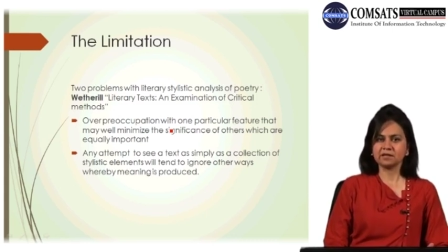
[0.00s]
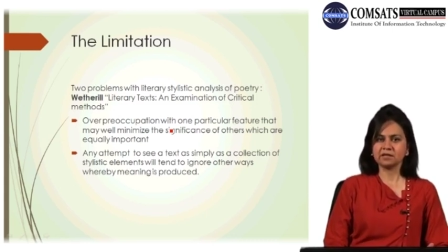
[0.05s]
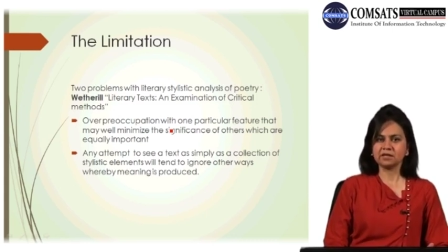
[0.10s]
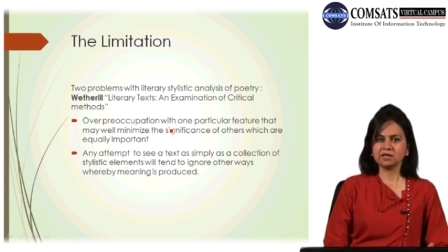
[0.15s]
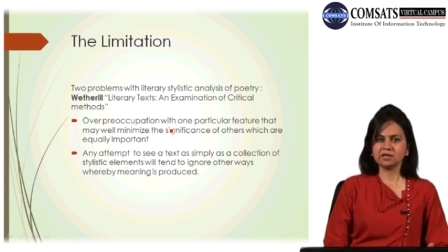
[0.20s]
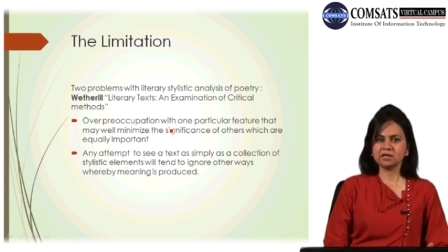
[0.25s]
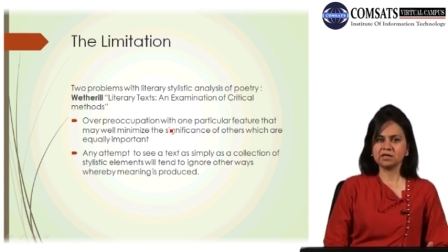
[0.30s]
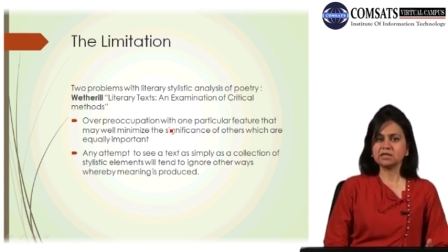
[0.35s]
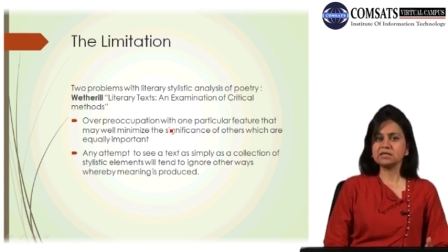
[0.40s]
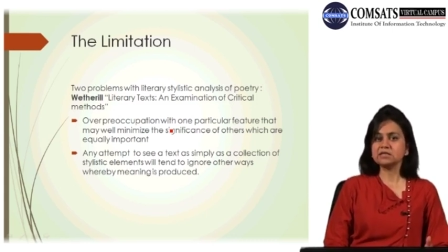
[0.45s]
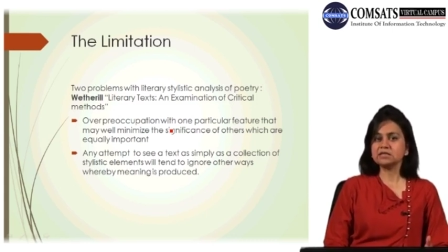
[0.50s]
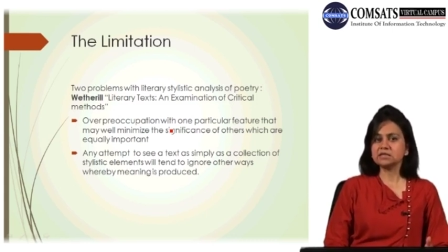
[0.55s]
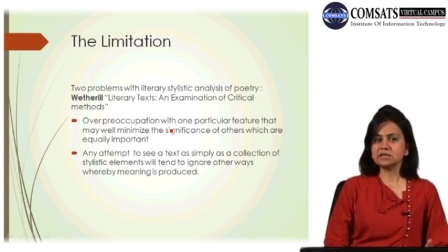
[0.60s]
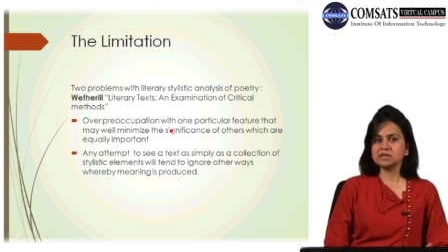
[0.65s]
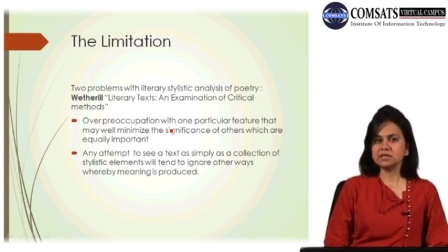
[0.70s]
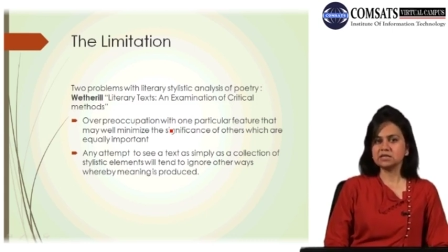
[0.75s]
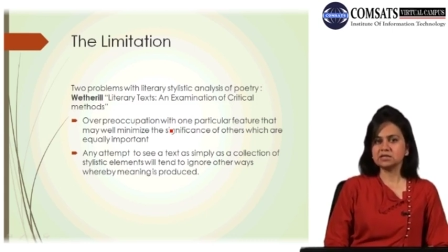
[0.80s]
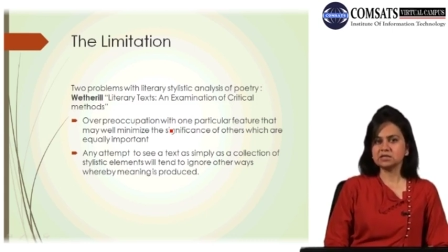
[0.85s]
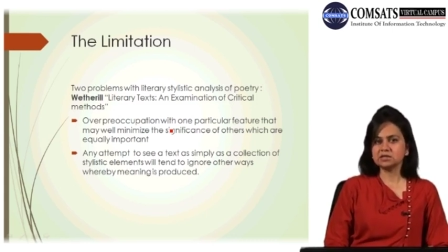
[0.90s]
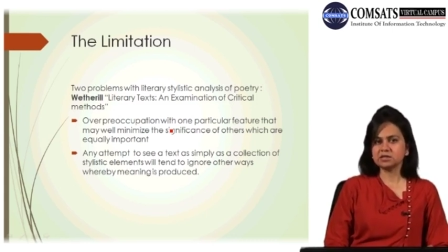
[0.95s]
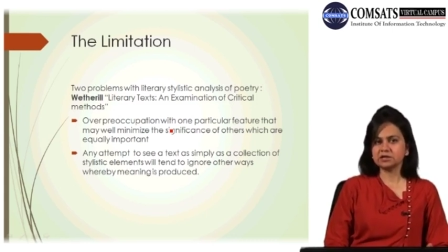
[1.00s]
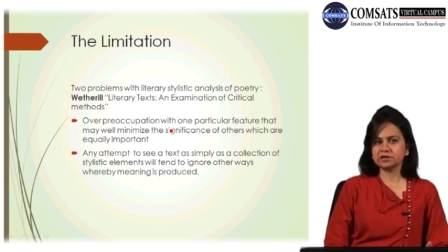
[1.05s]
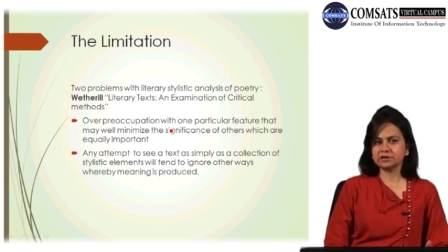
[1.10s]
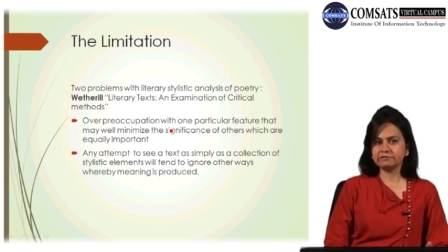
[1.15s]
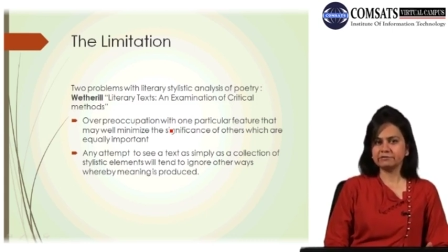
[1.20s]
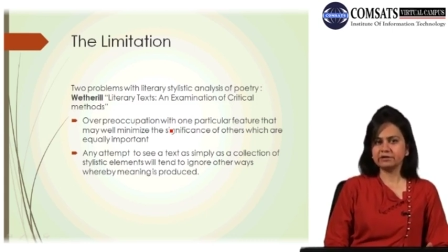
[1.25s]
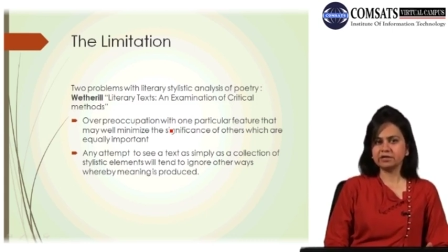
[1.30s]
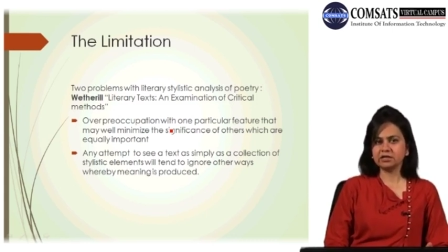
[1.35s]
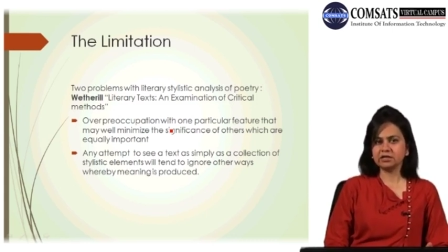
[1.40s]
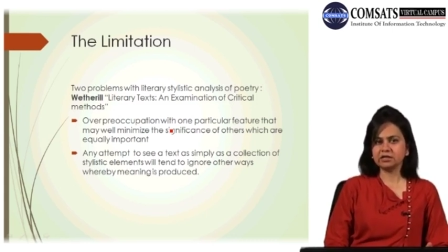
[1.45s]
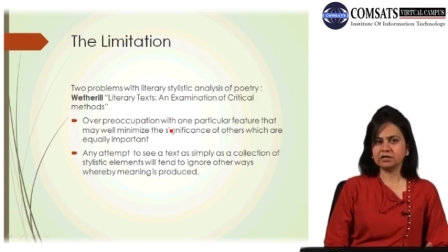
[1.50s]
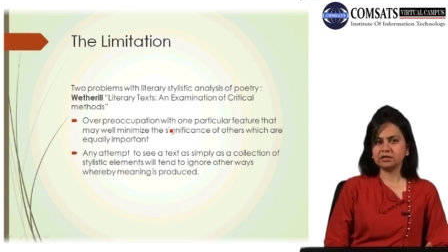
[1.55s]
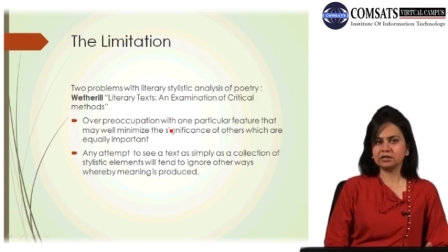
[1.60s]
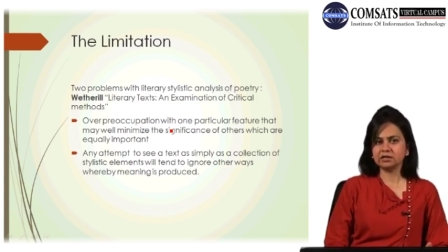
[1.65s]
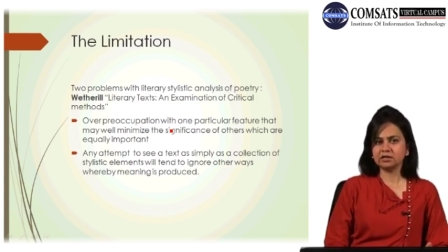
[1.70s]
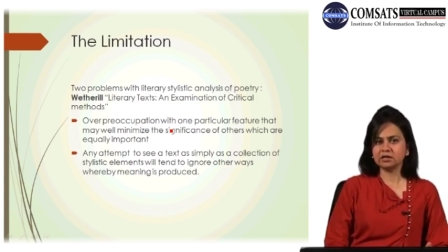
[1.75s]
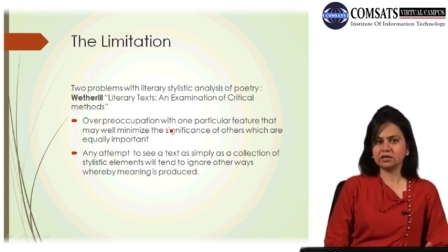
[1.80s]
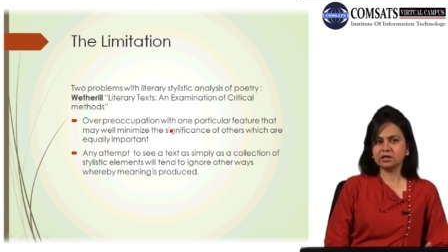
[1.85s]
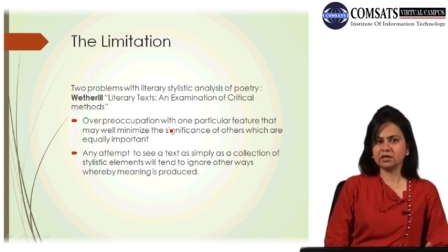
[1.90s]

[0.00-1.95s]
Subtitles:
the conceit, reveal.